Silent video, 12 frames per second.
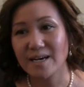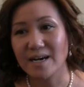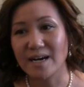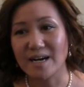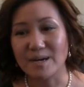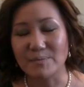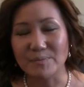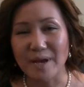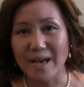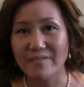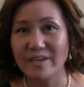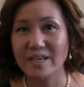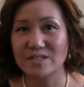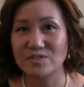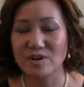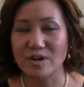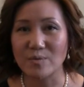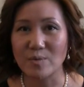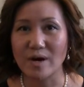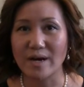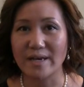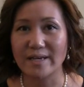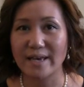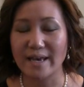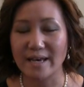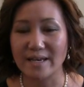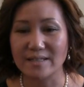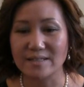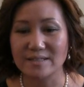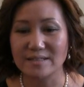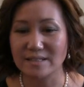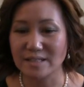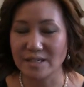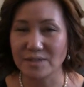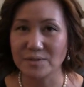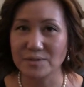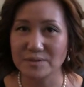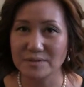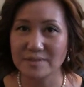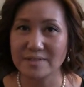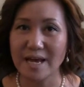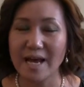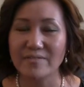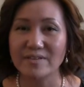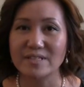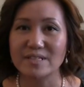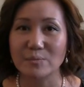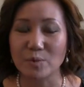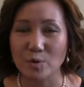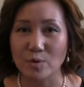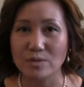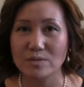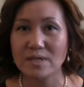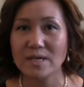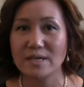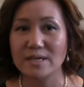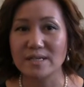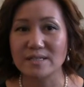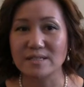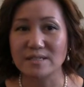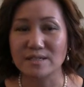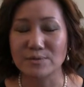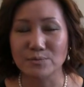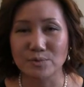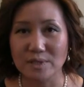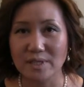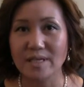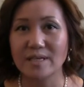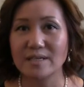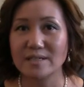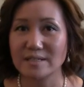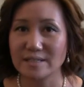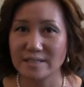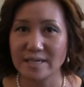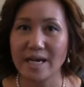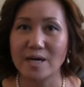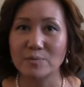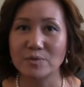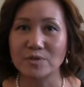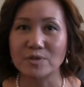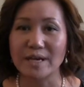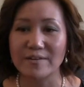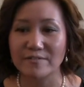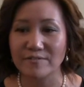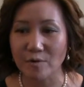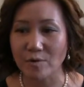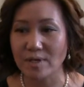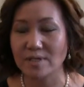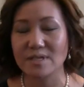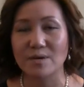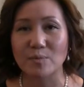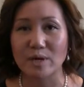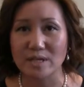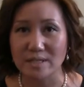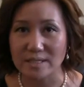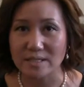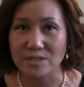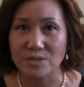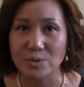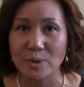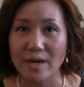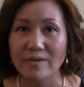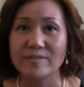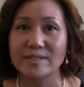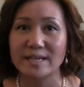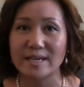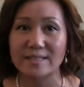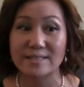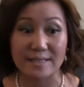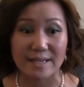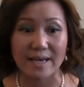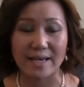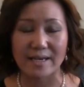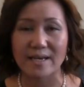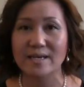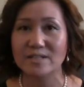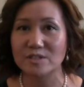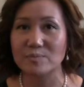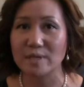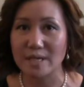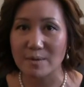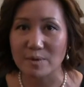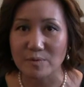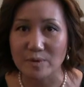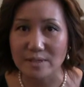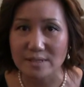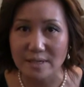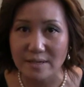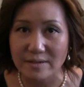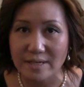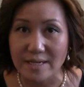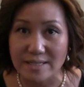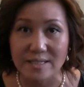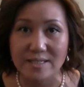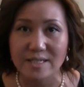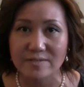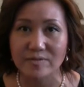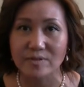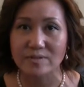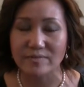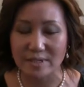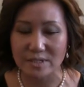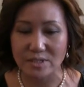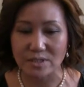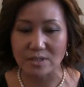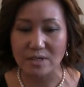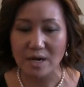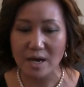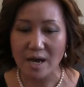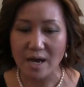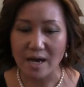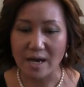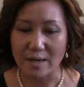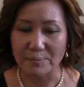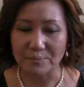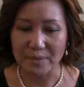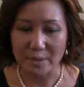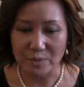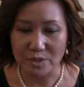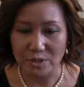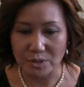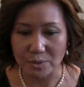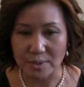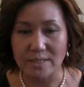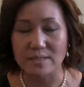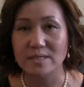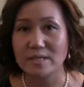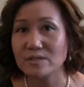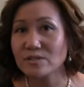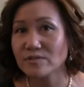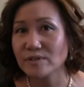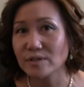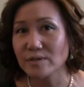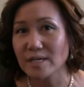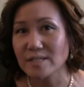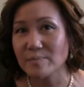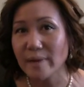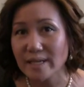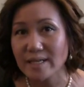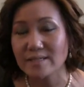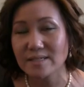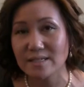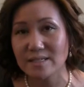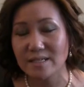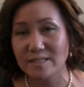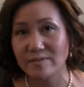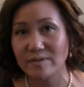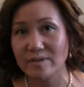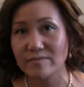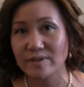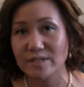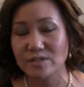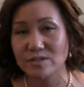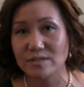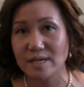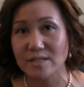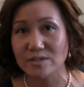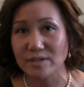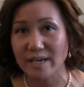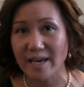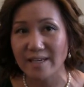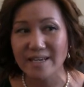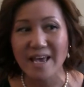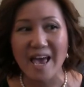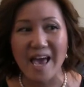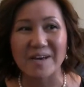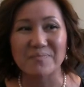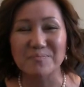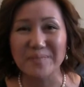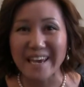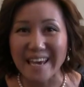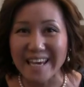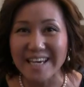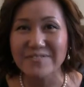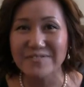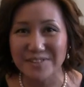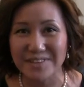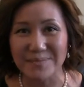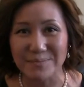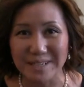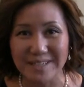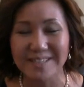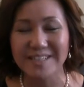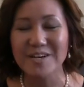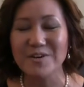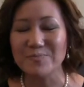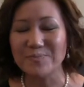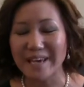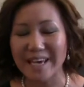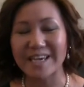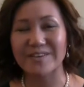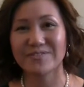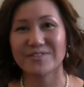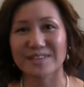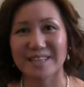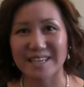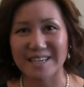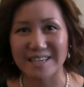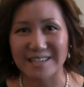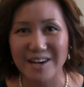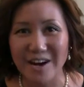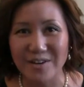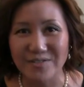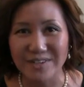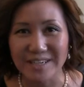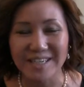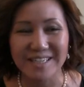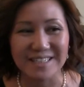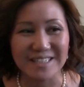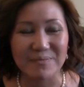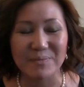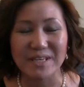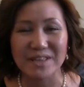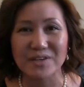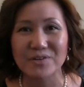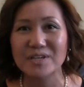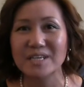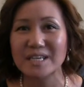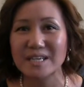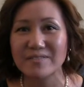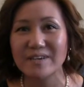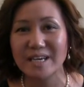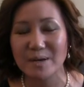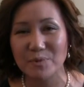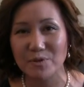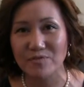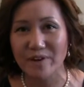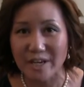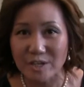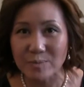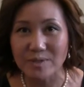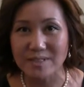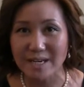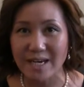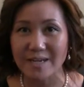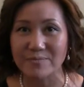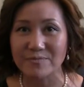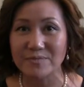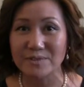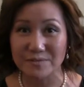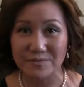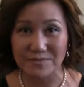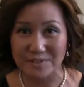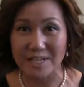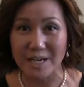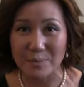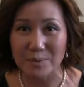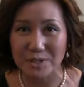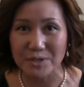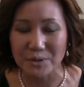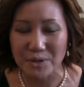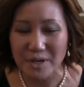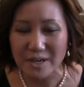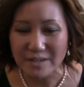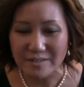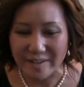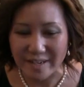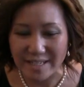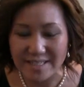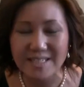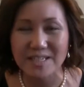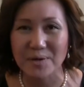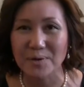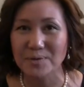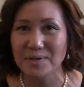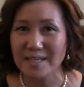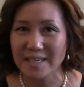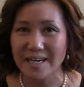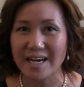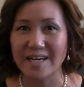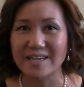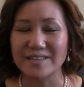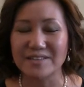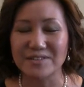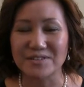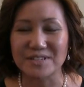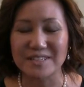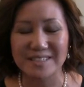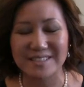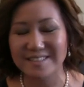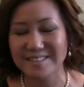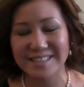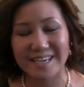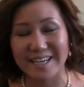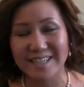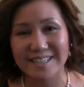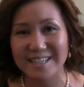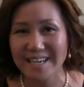Having a strong why and, you know, having some goals is going to really help you get focused on what you need to do every day today to become a real estate successful investor. Number 2 is interview as many successful investors as you can, and pay for the meal, pay for the coffee, because, I mean, they're giving up their valuable time to help you, right? So there's, yeah,